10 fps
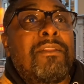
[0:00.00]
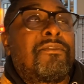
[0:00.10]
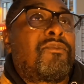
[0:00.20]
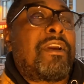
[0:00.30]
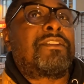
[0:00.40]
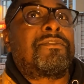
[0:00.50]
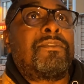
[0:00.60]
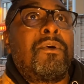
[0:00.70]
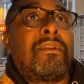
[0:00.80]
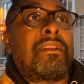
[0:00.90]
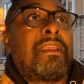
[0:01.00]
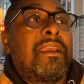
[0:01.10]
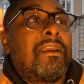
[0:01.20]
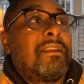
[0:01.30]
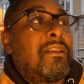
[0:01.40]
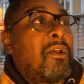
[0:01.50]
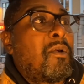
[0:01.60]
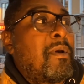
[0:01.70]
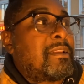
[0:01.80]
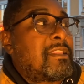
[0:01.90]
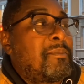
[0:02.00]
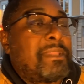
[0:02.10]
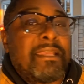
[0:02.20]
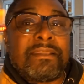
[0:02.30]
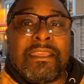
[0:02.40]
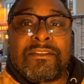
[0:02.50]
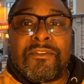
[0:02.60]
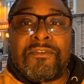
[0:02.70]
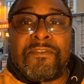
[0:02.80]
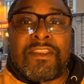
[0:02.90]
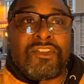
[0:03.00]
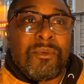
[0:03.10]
and fresh food and you know going to the place and get your fish.